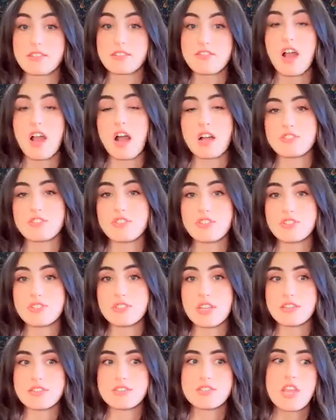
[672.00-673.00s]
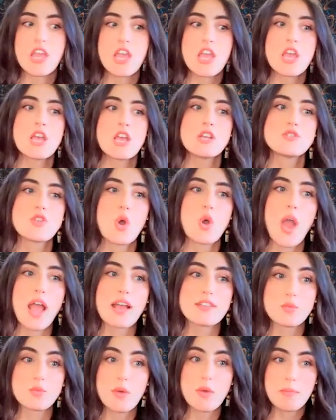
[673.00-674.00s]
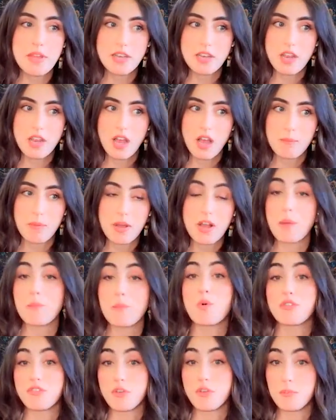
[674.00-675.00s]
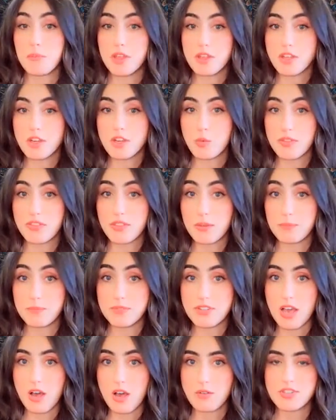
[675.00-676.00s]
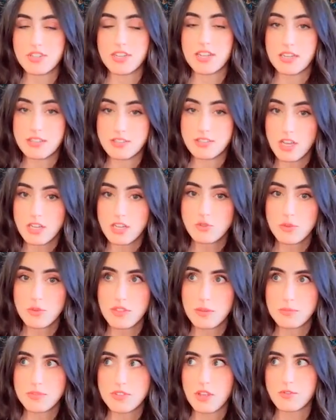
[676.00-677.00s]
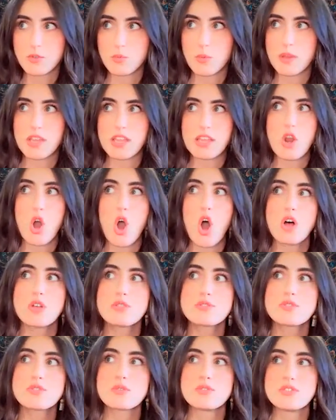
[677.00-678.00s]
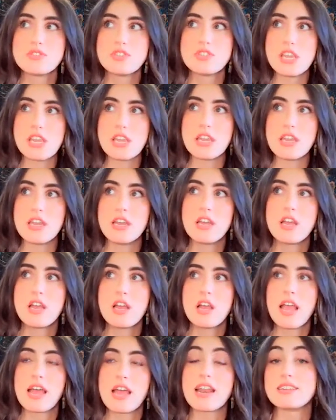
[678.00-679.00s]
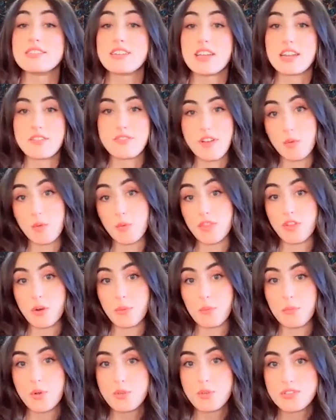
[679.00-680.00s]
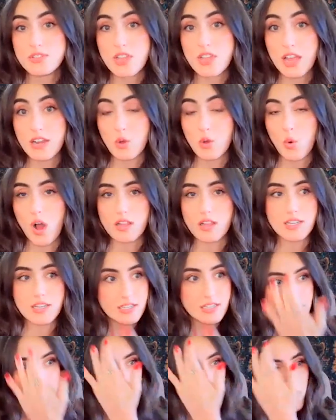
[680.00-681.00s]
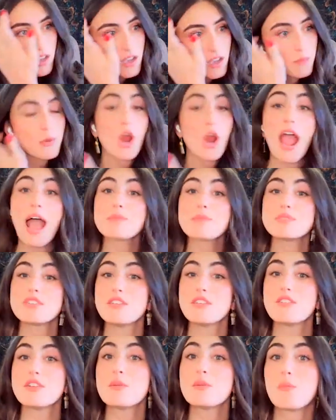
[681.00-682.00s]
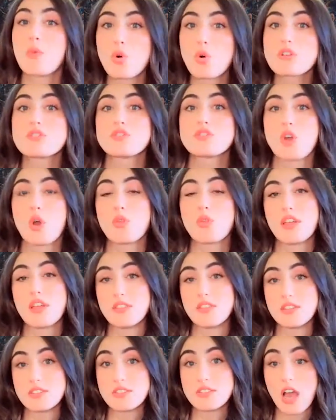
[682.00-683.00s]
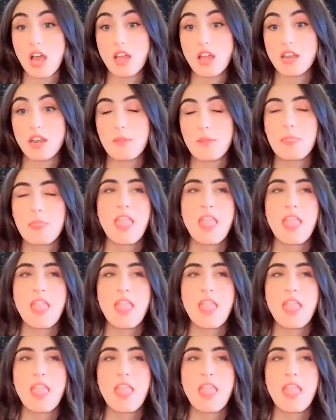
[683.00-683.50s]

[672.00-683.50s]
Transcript: of consciousness. So as women become more familiar with themselves and get in touch with themselves, we can also see and identify with our moon sign qualities, perhaps even more so than the sun.